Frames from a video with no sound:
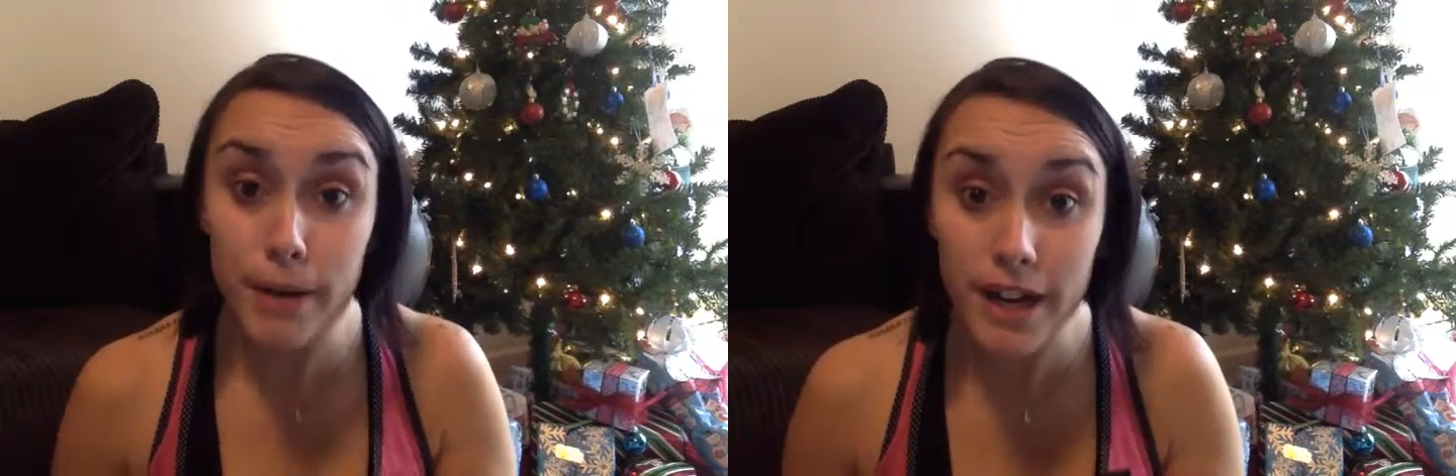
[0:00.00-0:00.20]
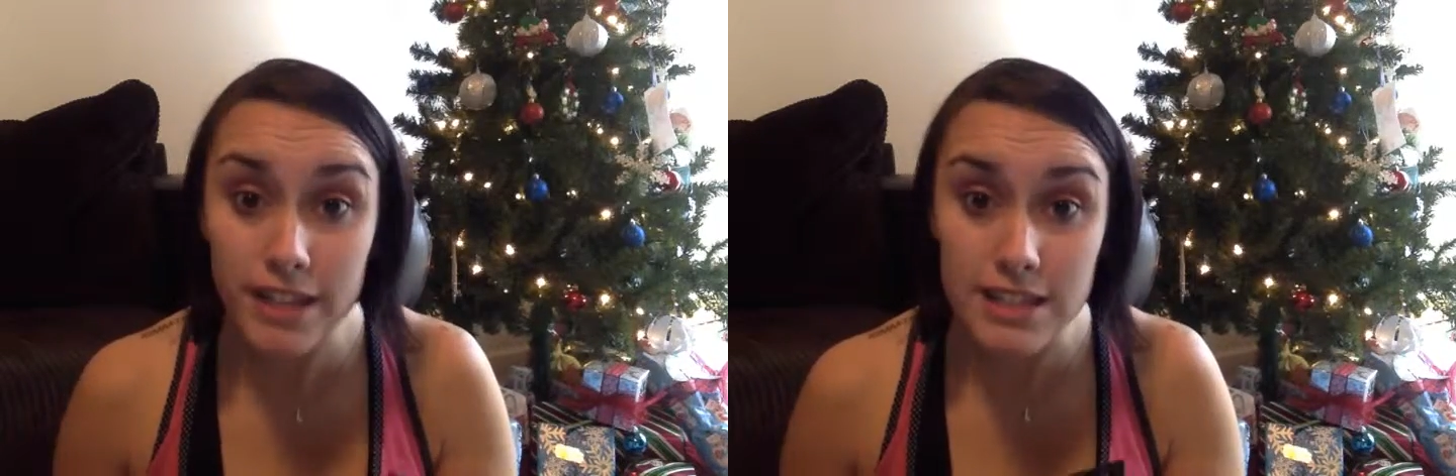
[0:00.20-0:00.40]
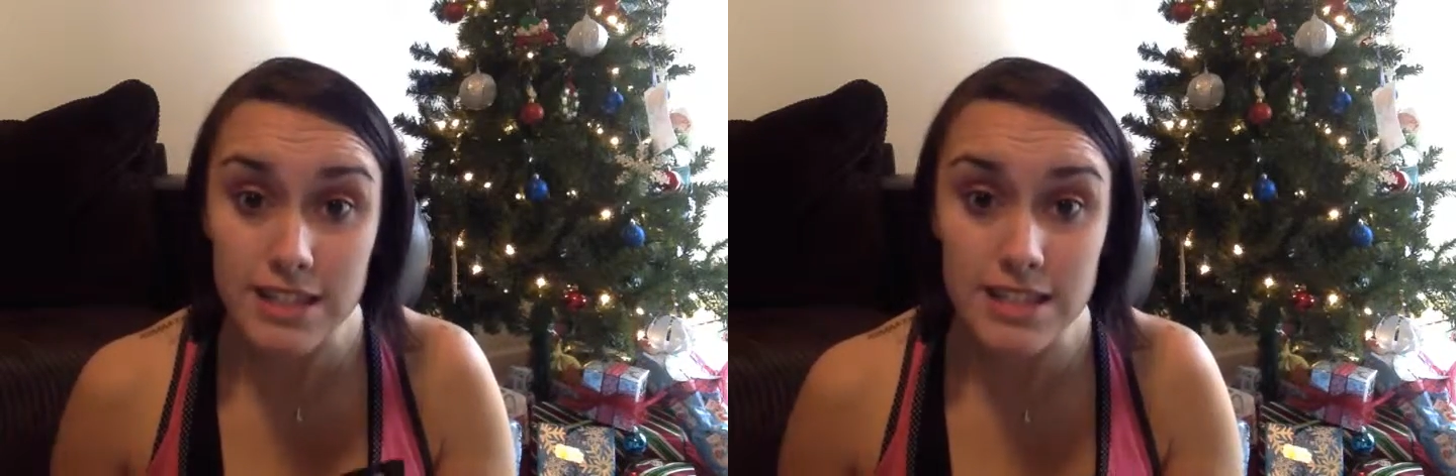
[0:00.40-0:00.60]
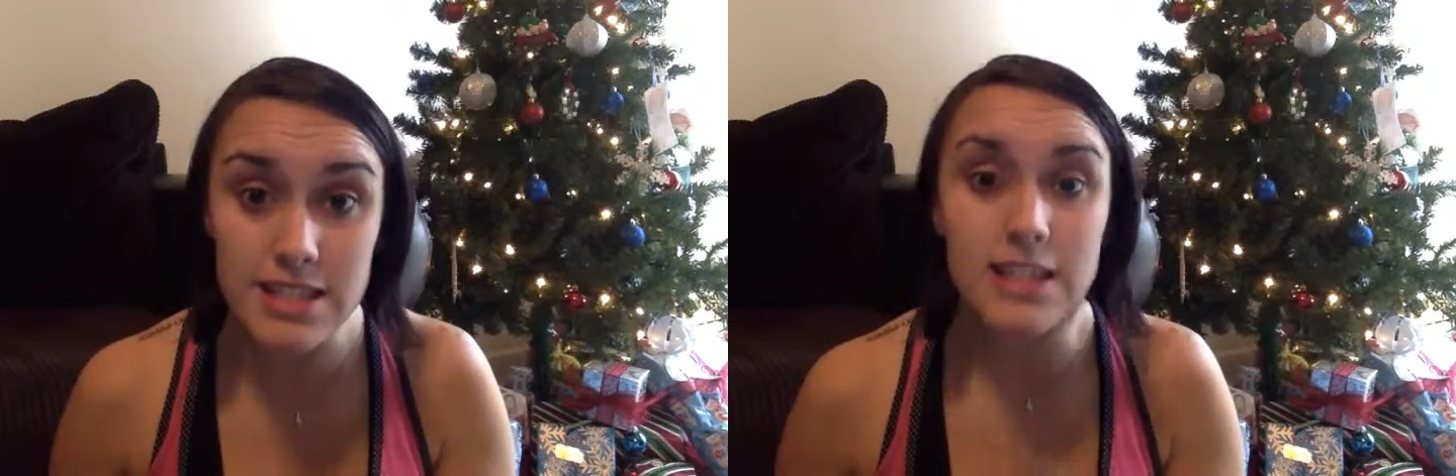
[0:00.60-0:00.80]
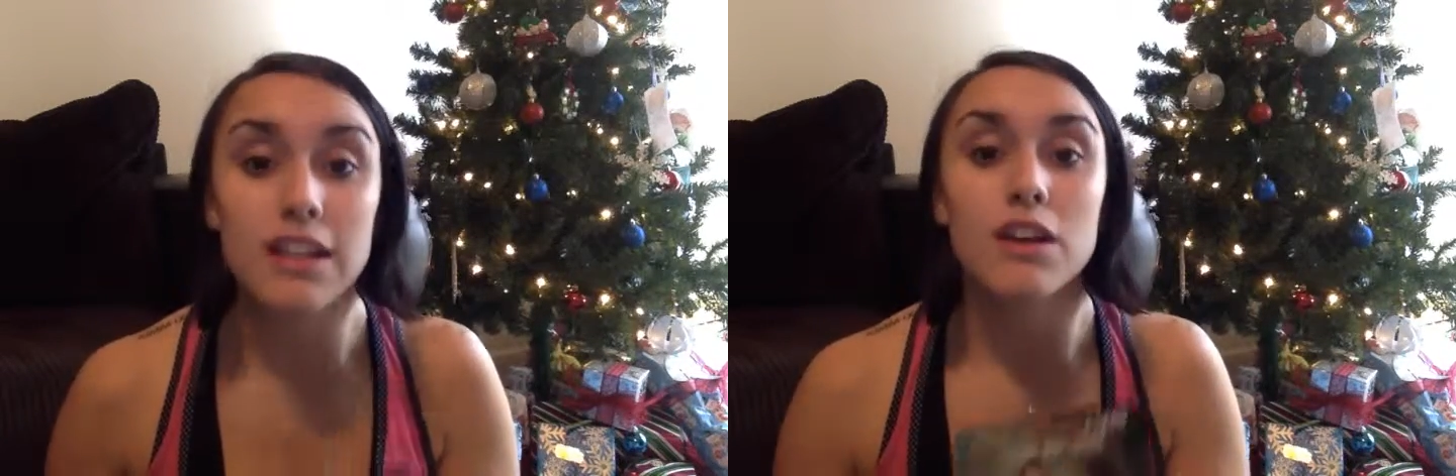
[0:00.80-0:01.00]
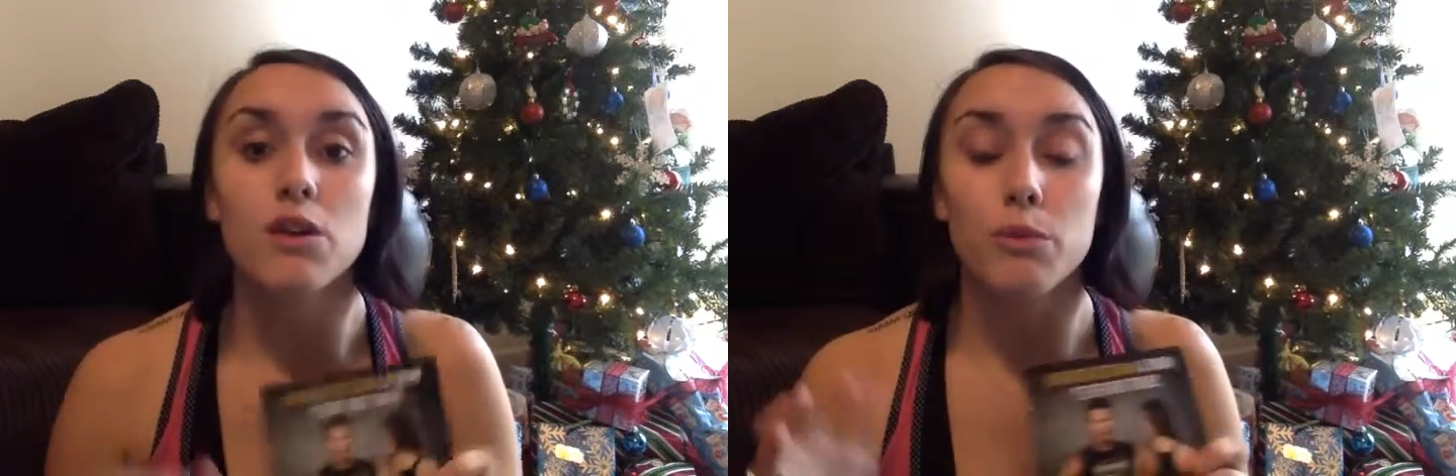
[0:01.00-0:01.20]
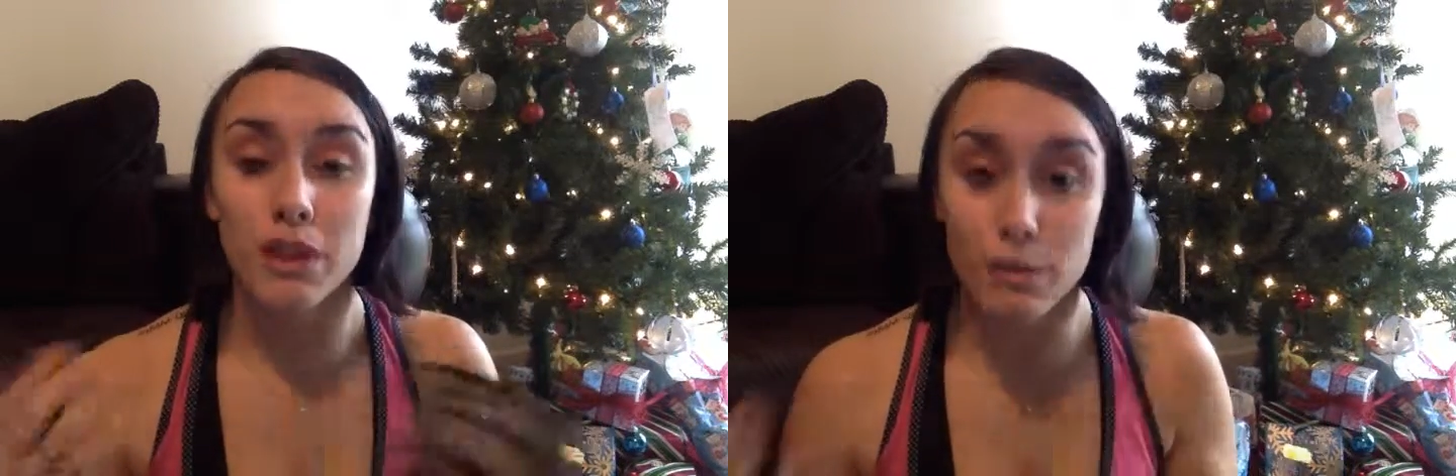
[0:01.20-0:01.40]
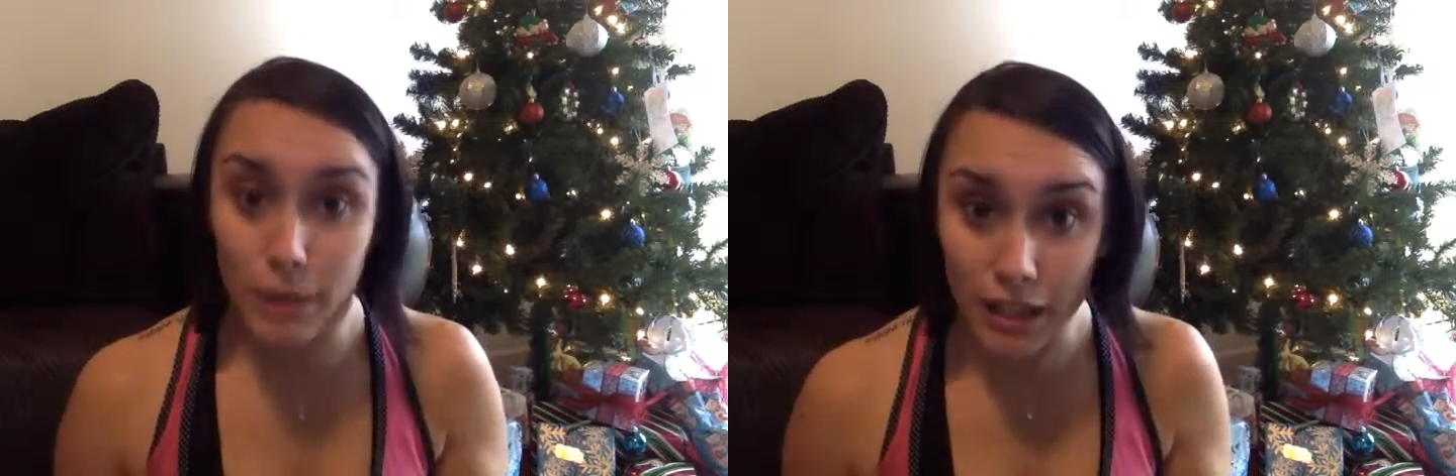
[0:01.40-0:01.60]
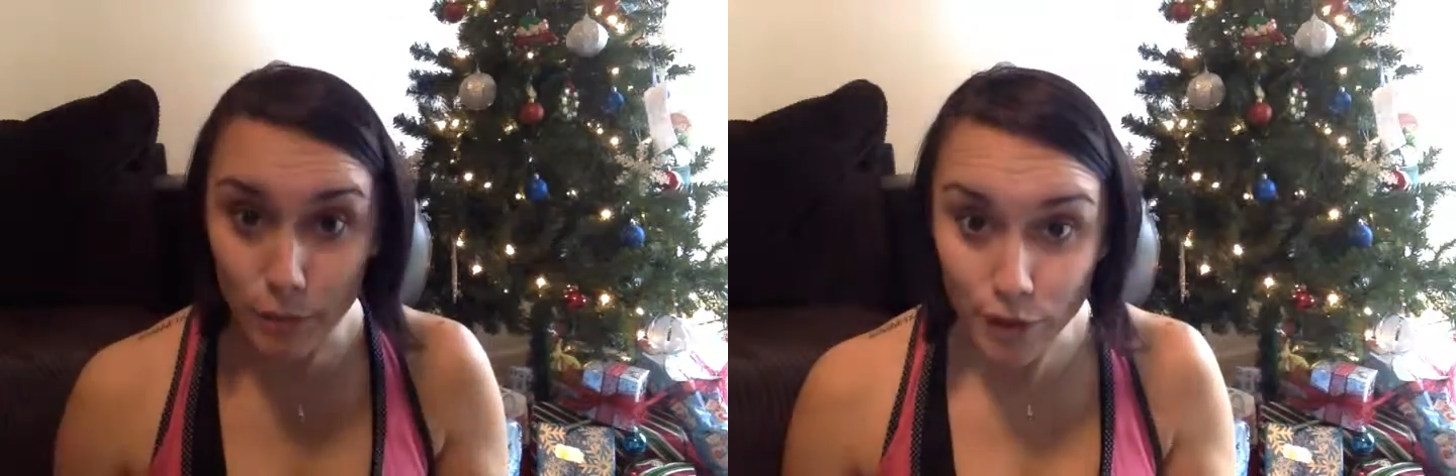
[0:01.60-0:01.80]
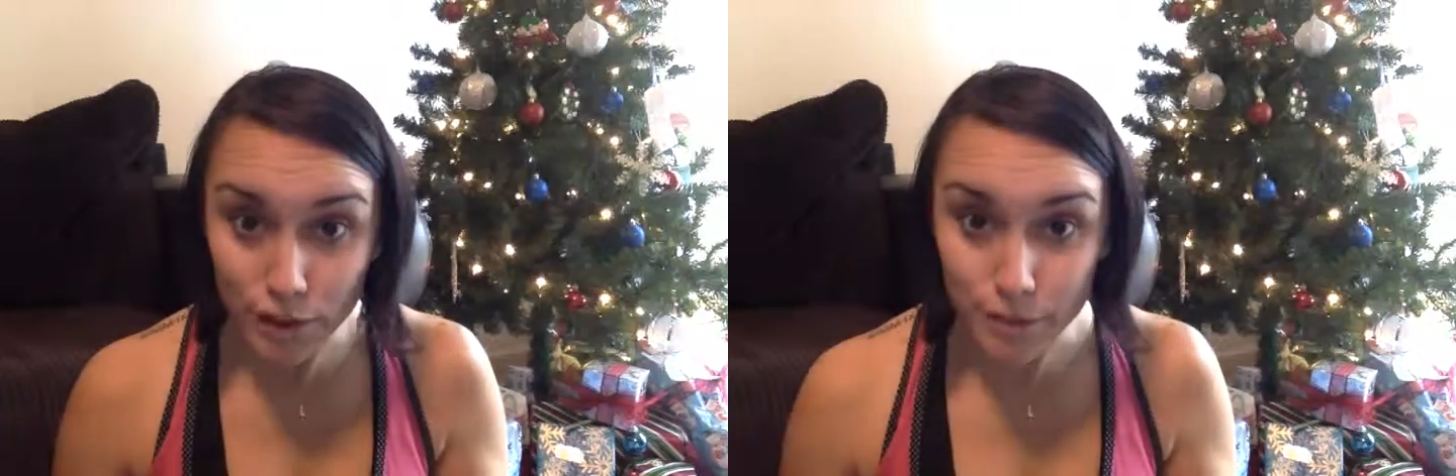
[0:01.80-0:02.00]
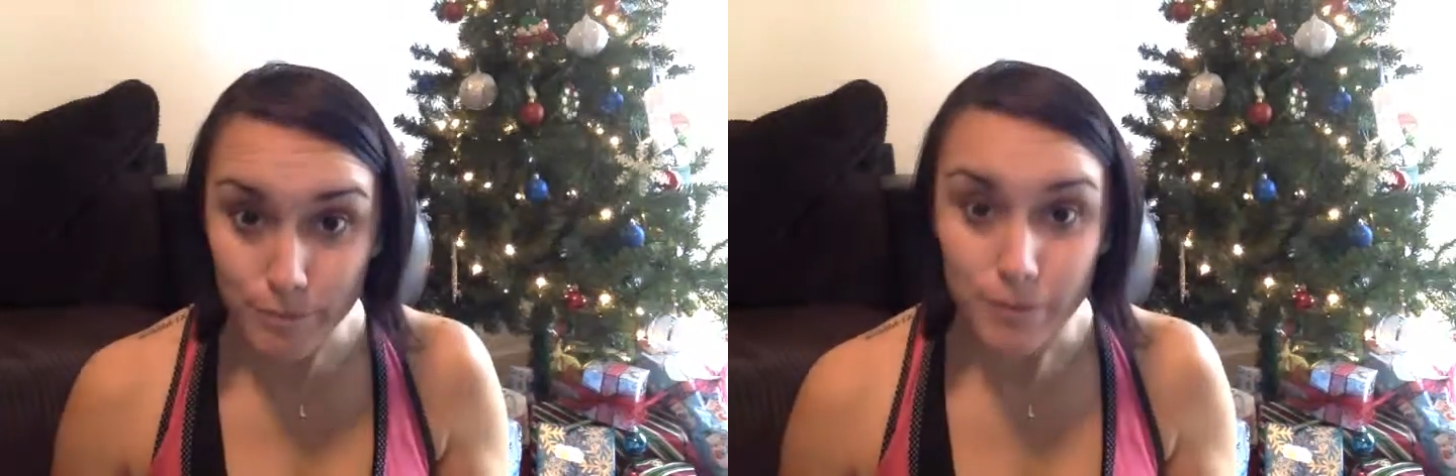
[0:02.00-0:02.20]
but we can make it work.